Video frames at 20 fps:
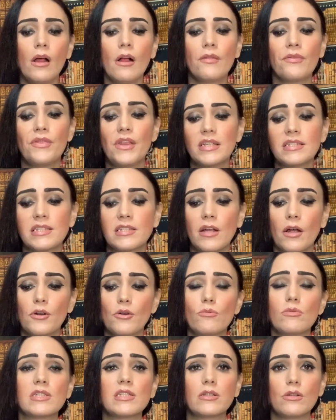This tunnel
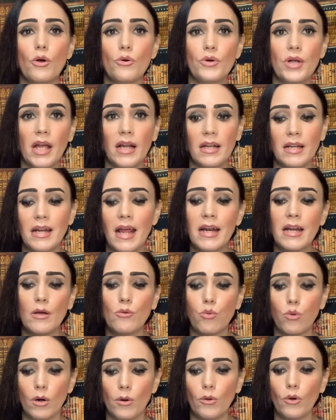was located in a
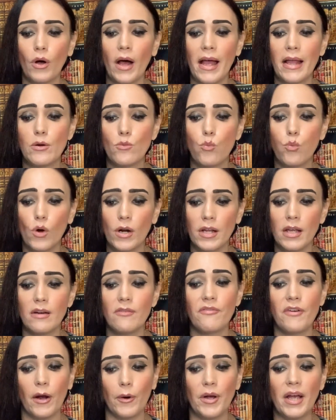rural and wooded,
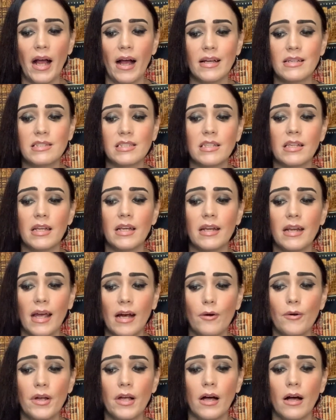very isolated
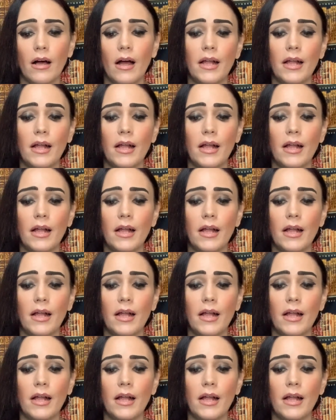area,